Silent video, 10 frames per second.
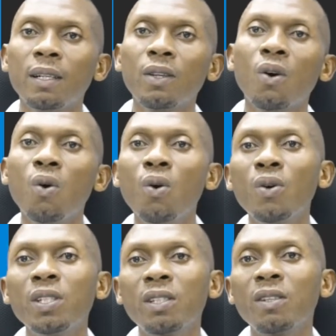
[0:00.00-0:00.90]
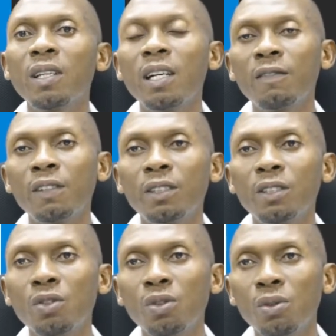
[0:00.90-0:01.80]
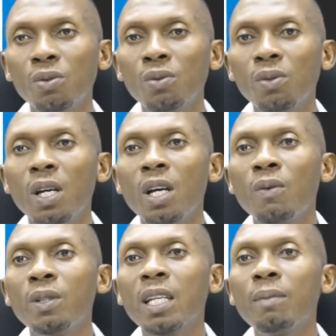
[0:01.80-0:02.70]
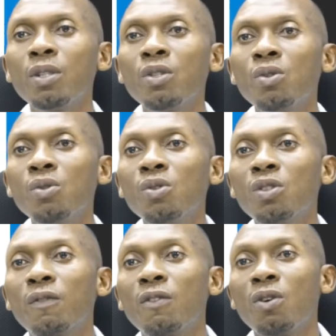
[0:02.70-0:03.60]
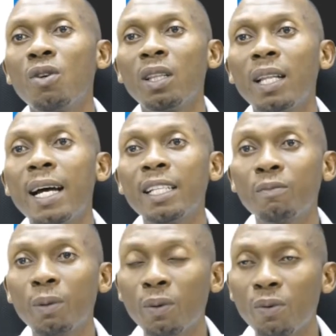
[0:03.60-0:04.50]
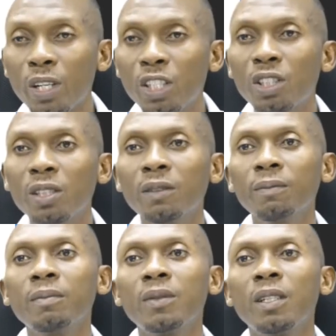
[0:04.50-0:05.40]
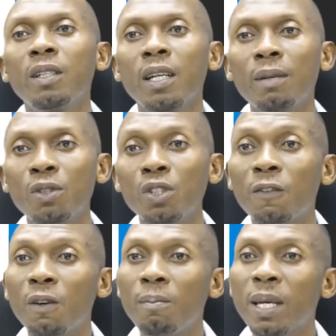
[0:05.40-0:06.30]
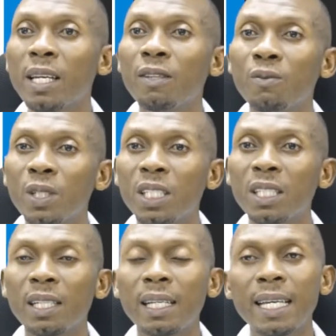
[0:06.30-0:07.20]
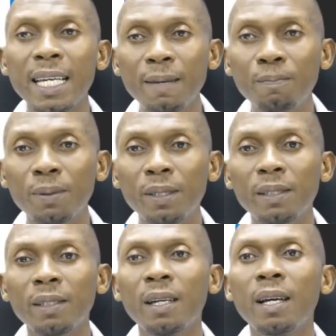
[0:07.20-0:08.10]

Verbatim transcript: The hoe is another harvesting tool which can be used for land preparation, can be used for making ridges and heaps,